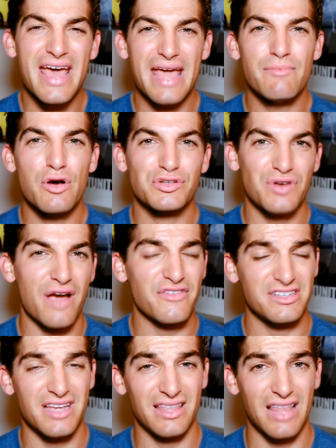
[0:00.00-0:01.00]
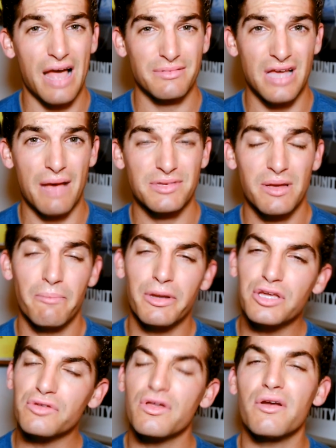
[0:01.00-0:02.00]
in most graphic design laptops. But
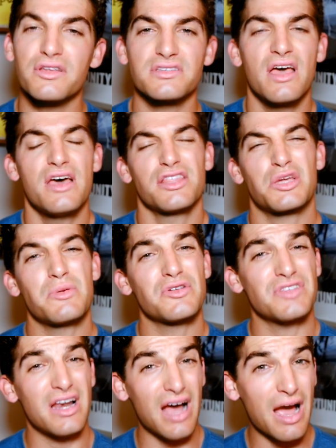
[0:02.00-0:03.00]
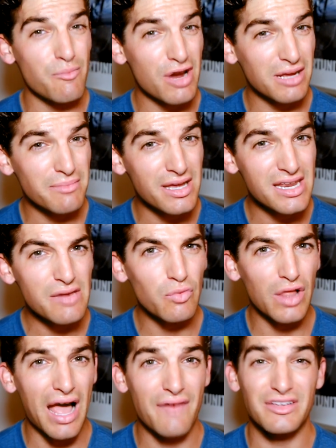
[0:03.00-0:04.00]
you'll notice the computers that I'm recommending
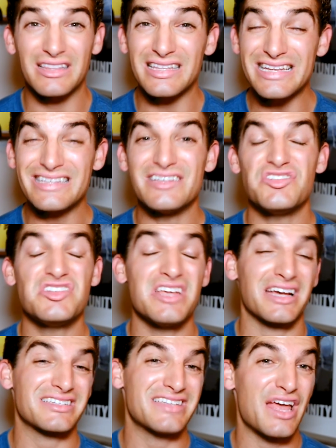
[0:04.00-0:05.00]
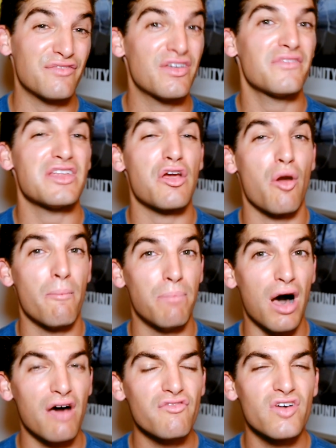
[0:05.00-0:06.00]
will have at least a GTX 1050 or
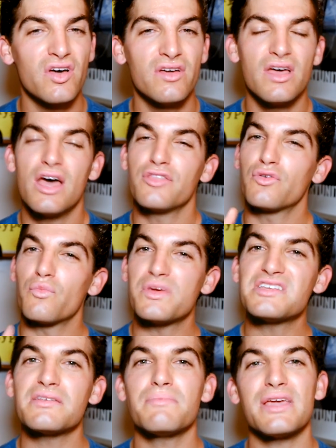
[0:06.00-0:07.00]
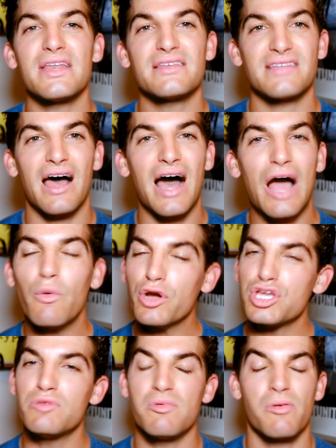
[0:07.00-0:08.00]
above, the reason being is I want
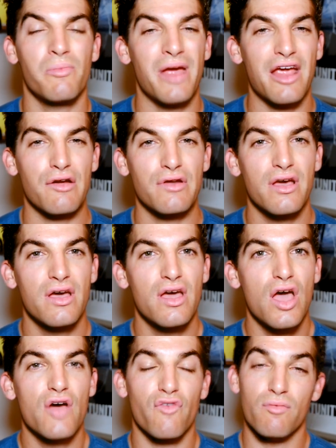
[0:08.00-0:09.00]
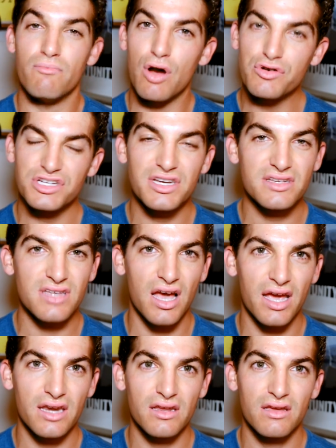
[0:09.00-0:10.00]
you to be prepared for motion
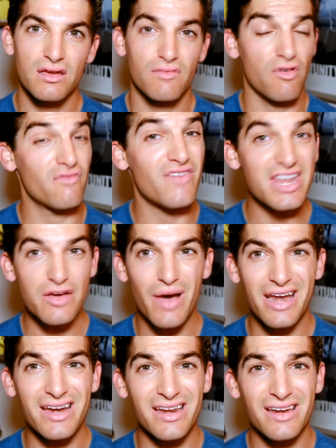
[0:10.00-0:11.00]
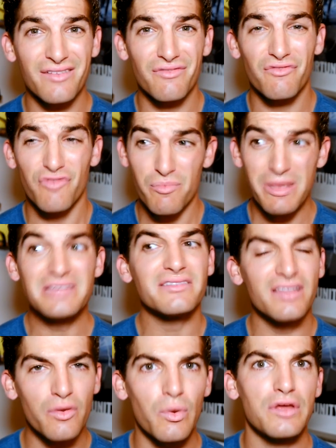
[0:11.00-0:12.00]
design, for video editing, for
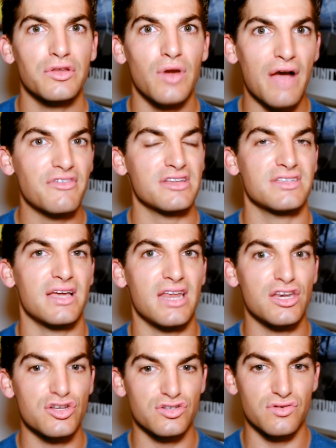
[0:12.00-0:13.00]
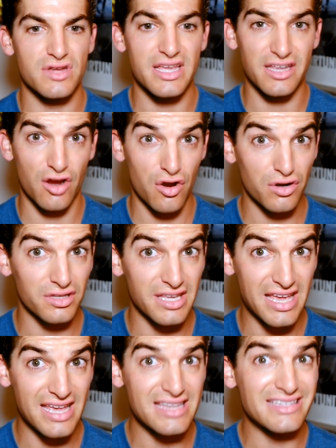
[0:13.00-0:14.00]
basically where the graphic design industry currently
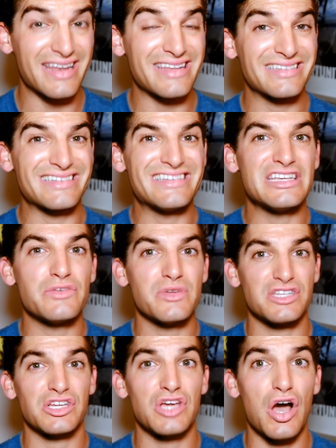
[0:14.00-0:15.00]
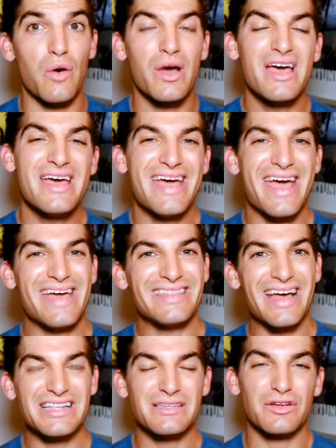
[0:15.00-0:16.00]
is and is continuing to go. And
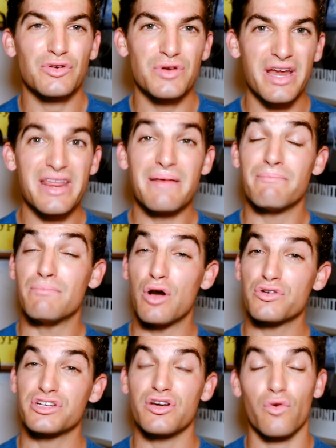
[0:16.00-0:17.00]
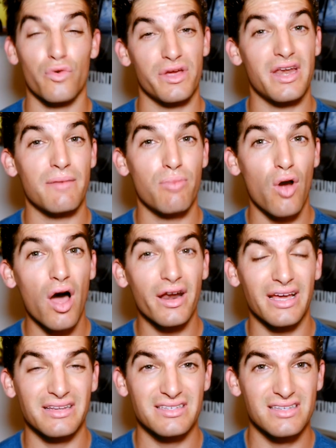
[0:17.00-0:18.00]
that's creating motion oriented
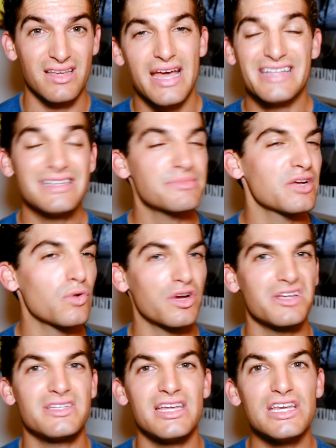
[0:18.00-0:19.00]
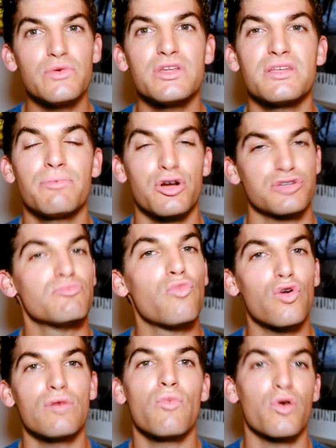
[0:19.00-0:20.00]
products. It seems like we're continuing to push
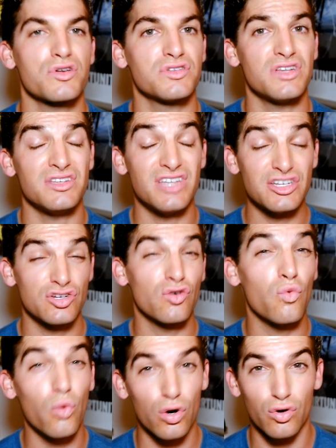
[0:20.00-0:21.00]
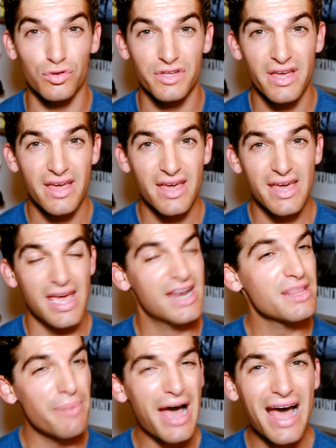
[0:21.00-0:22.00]
more and more into the digital world. And in
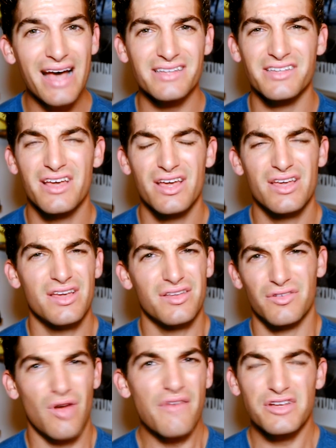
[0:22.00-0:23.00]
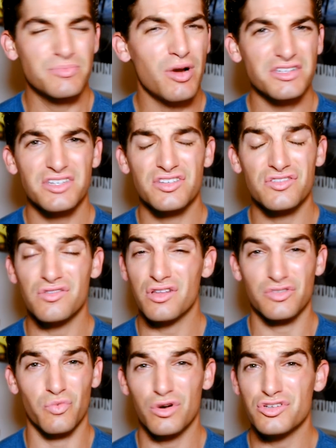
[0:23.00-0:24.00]
the past, graphics processing
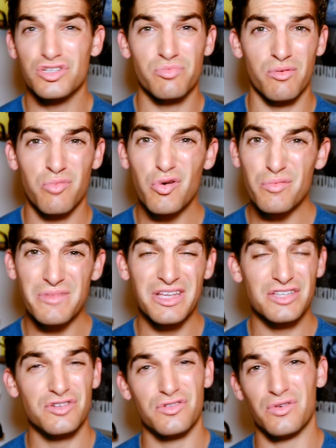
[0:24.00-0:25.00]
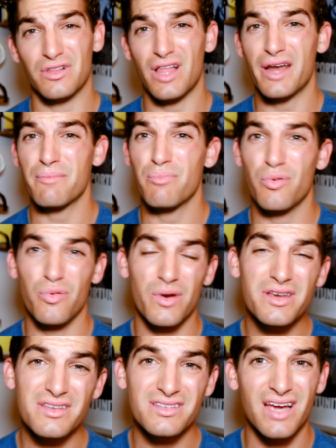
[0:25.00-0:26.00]
units weren't super important because you're doing a lot of
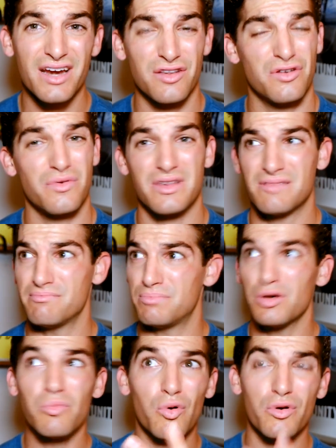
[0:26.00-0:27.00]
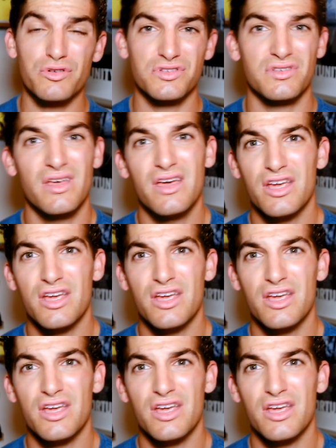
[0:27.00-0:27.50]
print design, you're doing billboards,